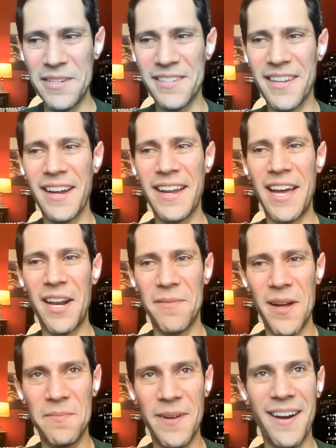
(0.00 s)
we snuck out of
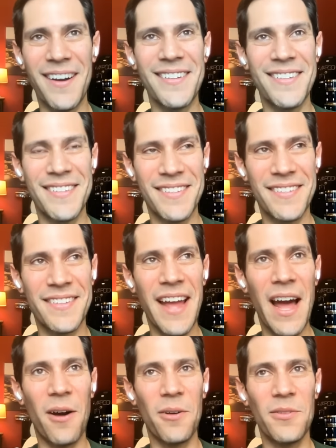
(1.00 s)
my parents'
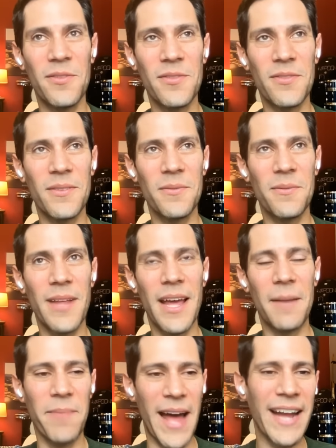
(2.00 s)
house
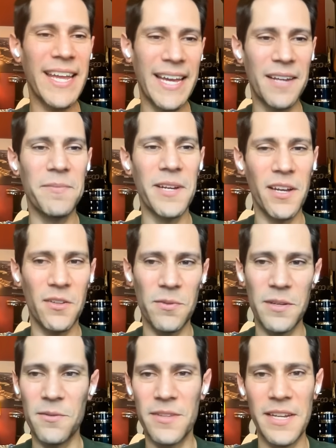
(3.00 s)
and back in because
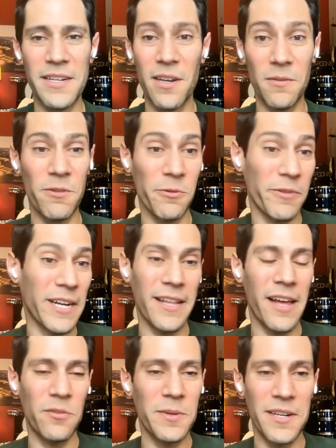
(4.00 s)
we
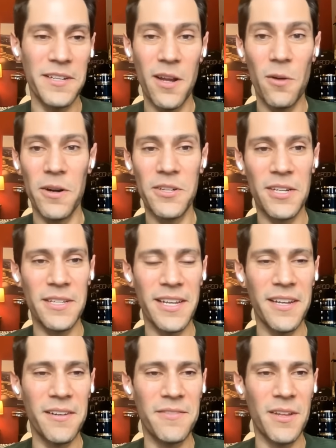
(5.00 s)
realized we didn't know where she
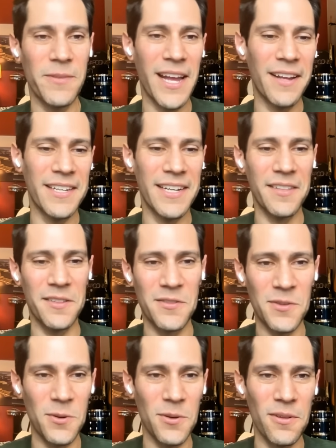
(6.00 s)
lived, and we had to get the
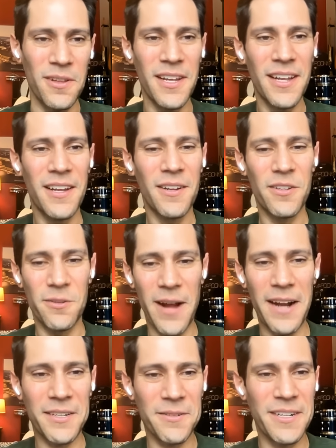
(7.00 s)
school
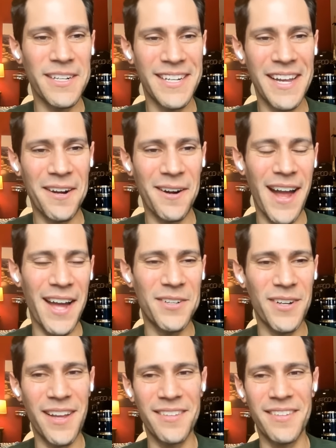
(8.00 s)
directory to get her
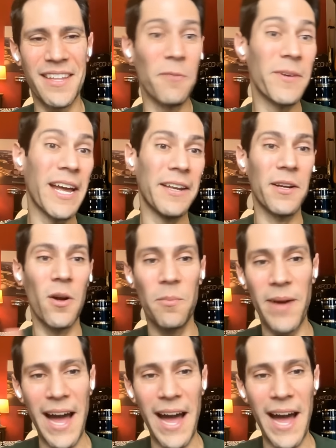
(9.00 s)
address, and then we had to go